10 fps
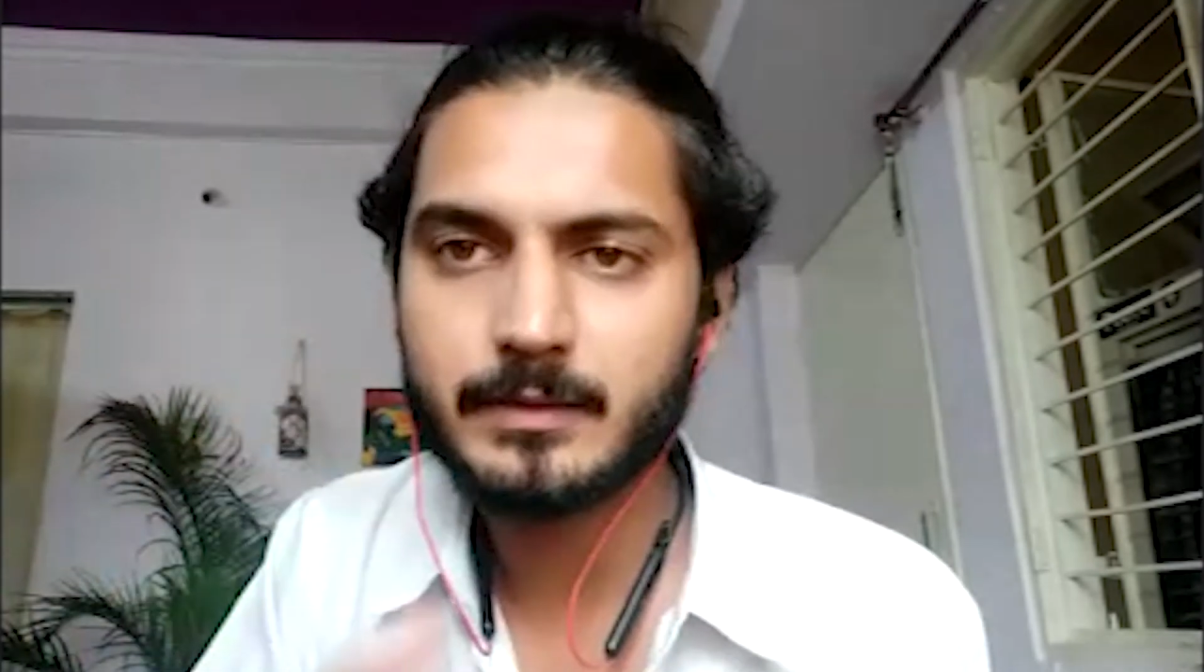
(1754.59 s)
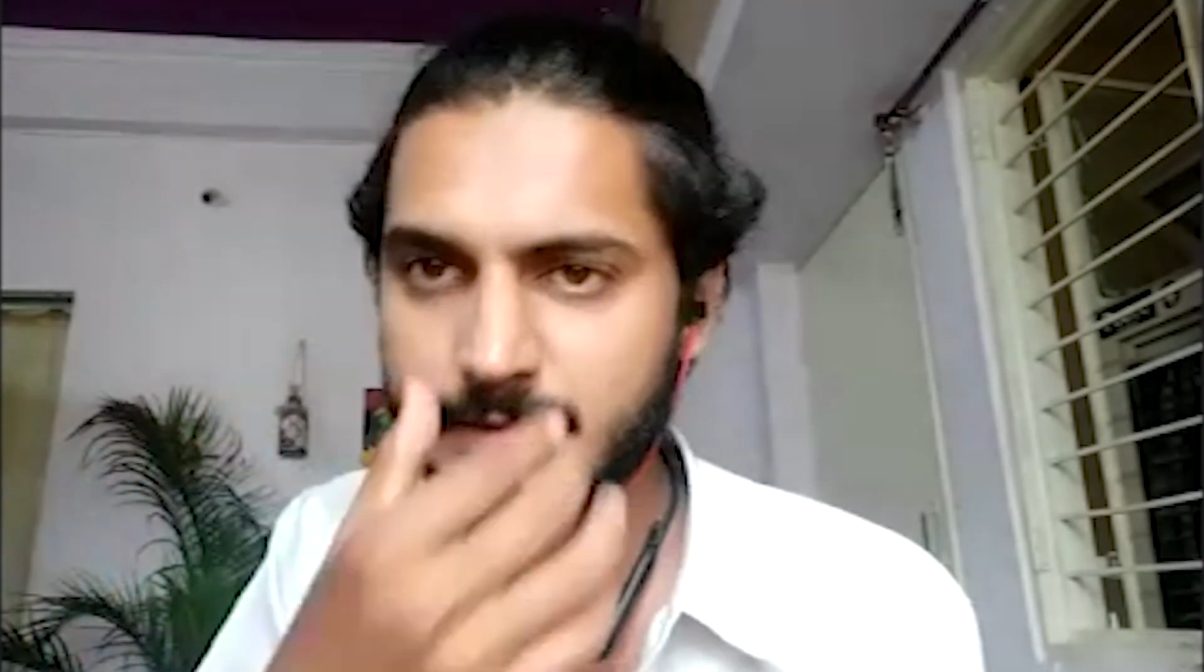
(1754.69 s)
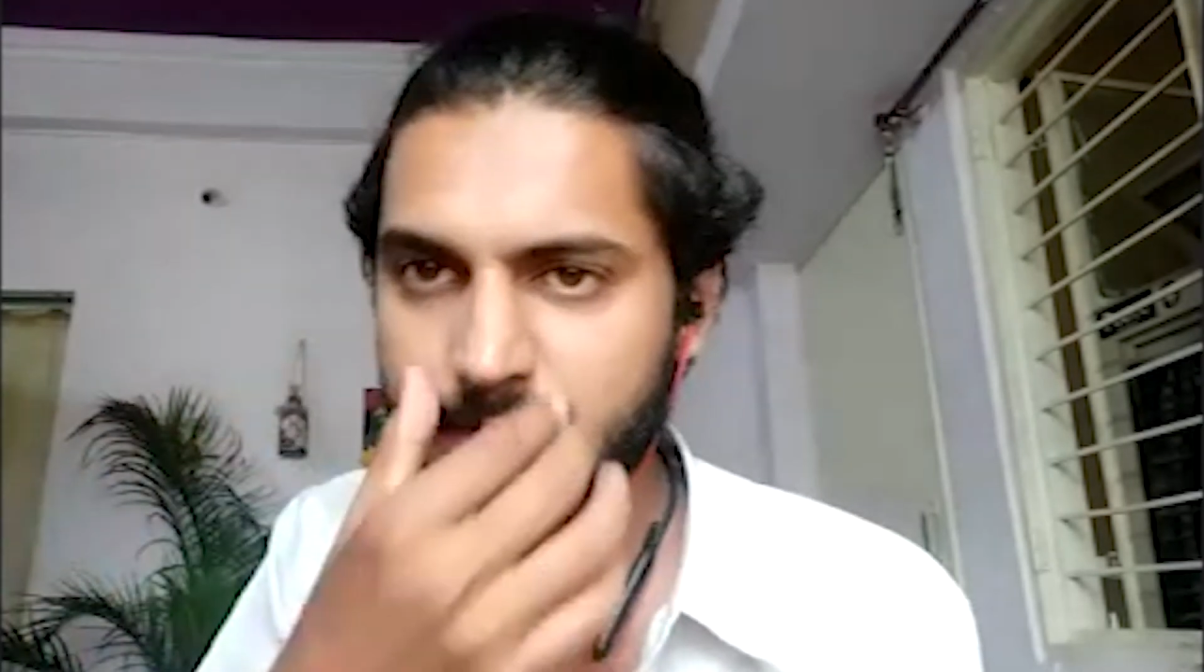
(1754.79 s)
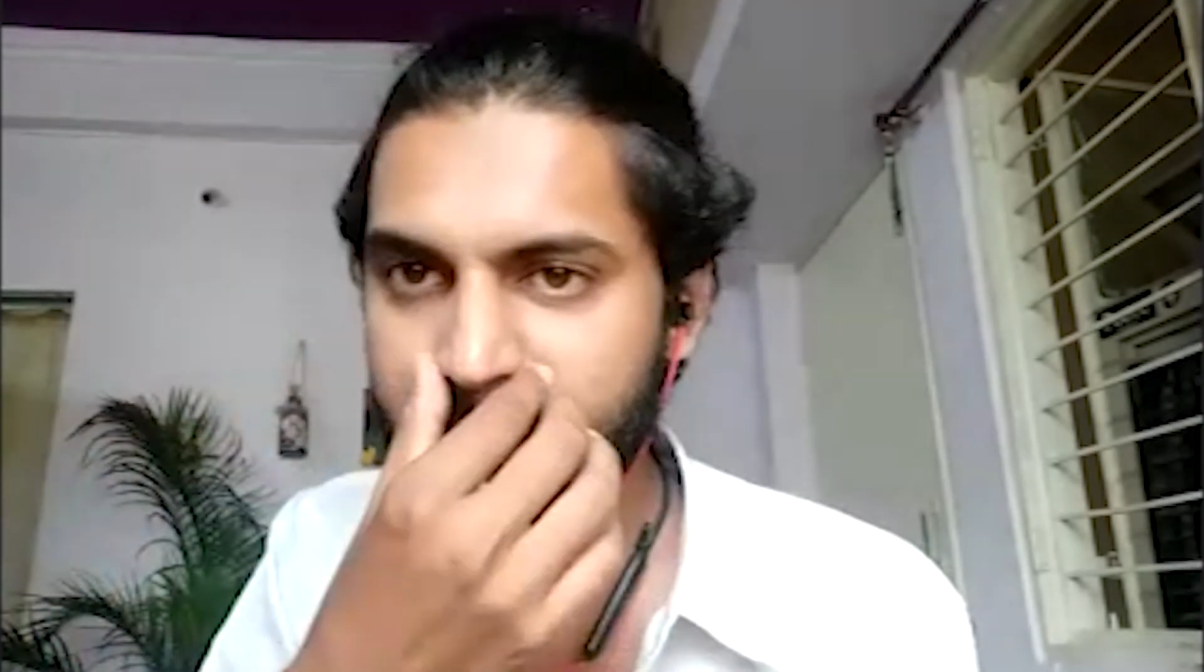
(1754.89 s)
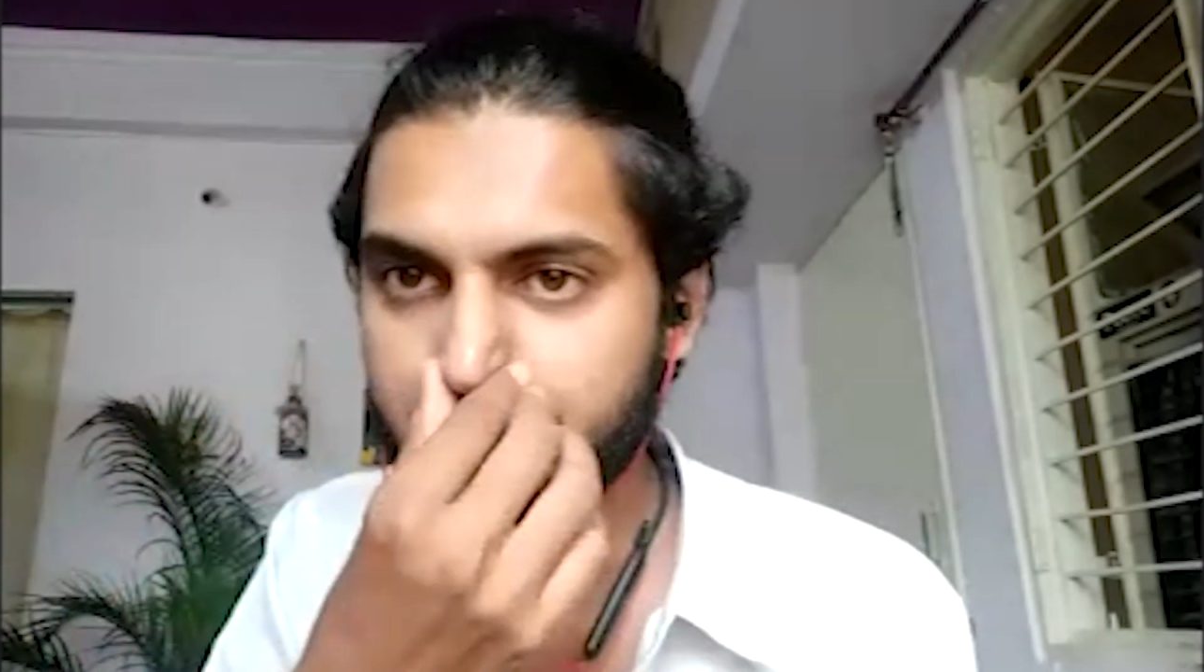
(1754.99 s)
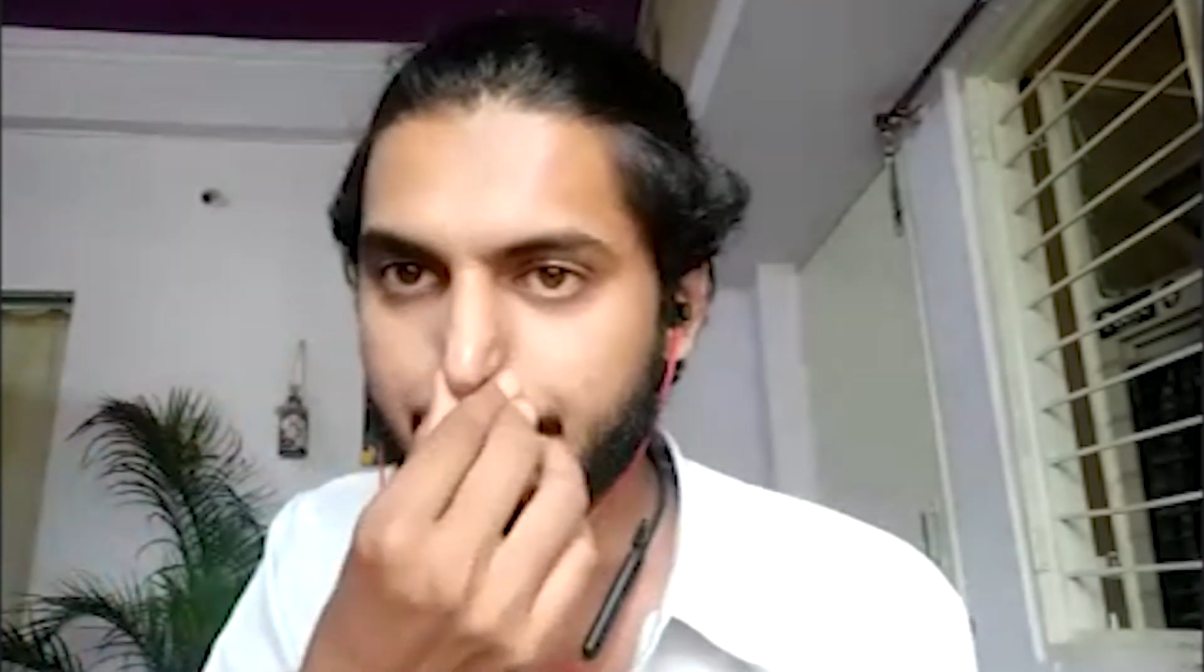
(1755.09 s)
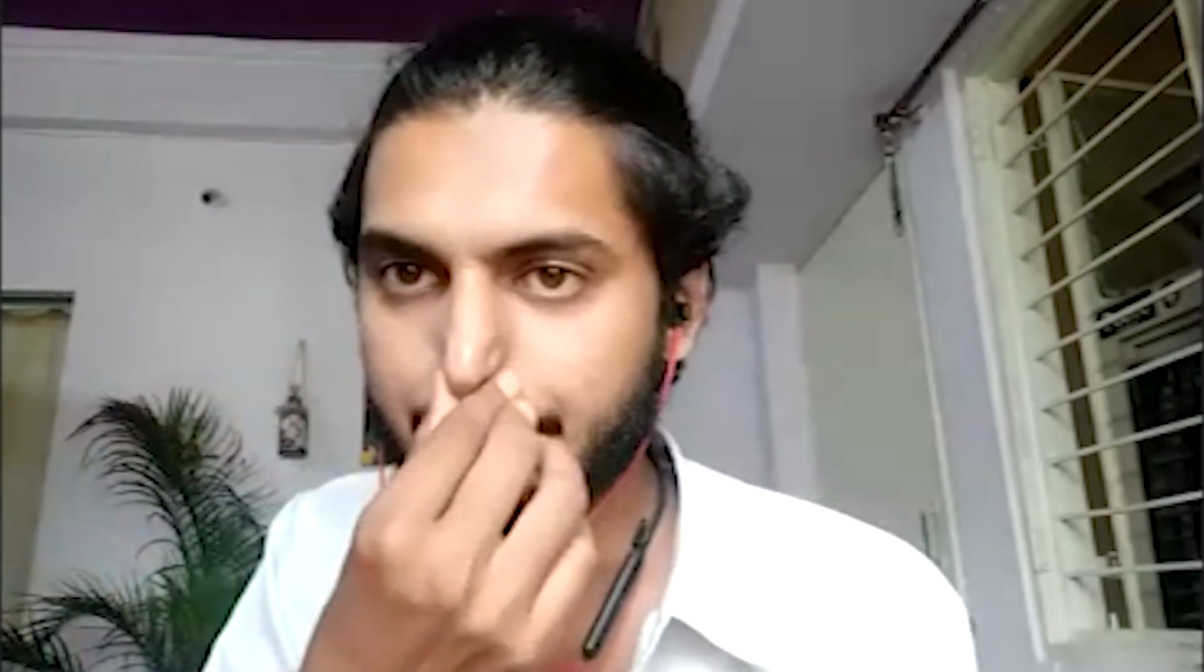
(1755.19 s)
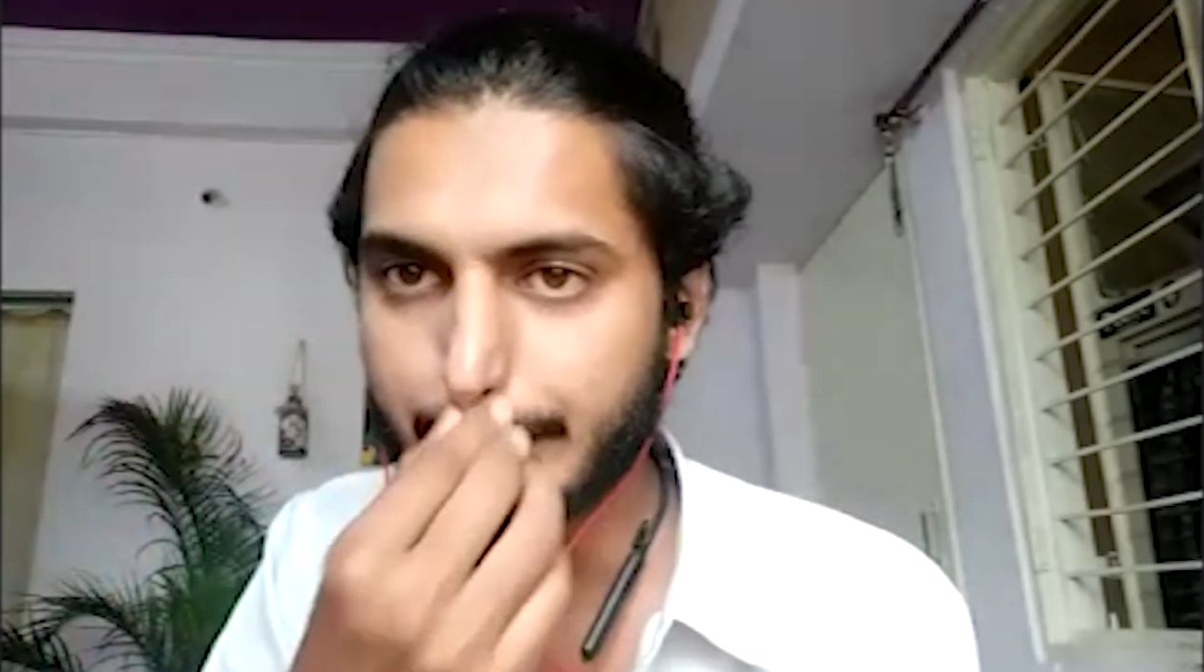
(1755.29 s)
to the system.